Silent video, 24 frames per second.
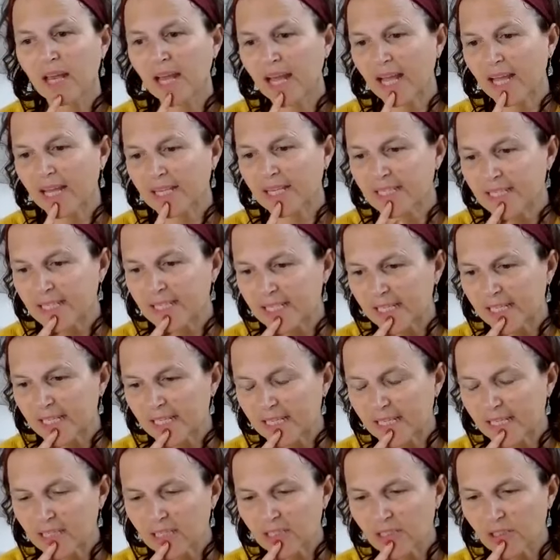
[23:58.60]
and
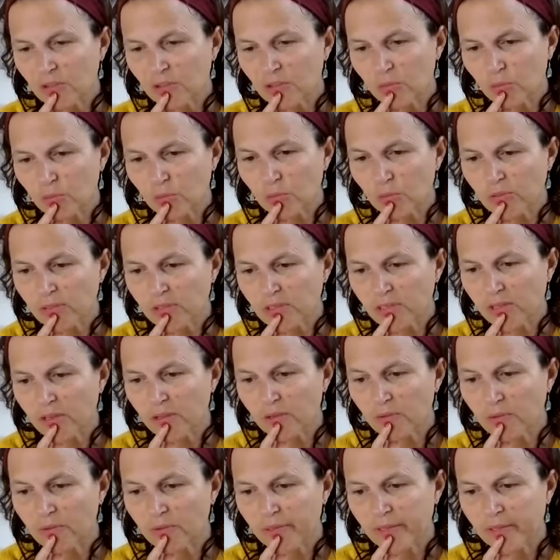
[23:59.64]
it can
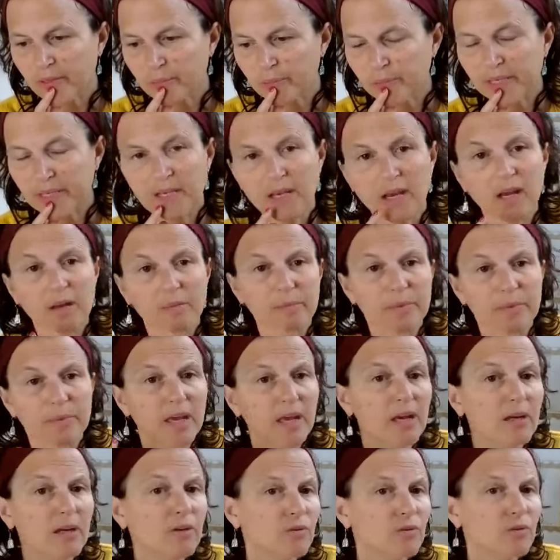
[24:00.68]
also become
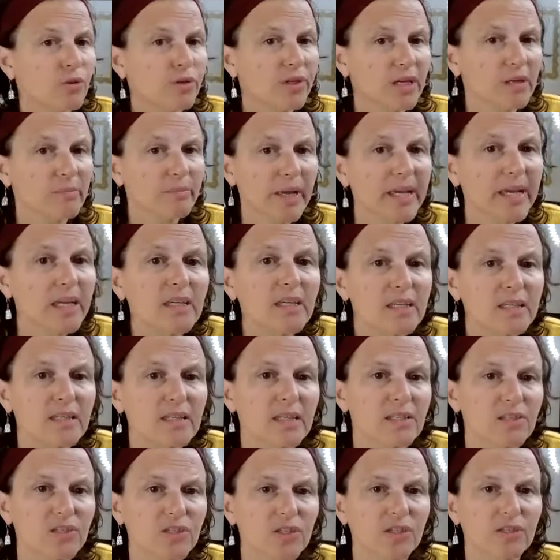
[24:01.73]
a chronic pain
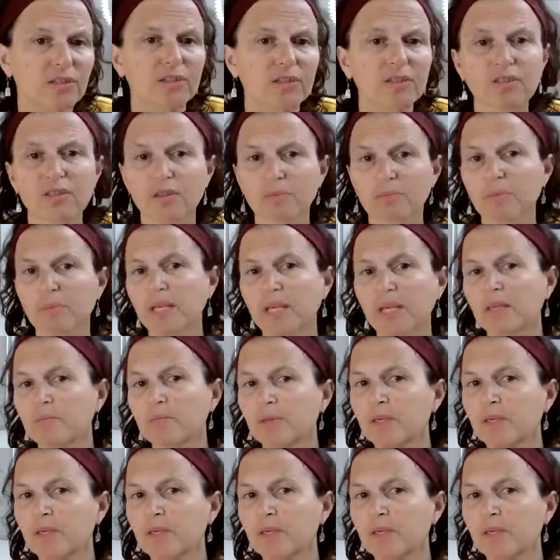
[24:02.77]
condition so many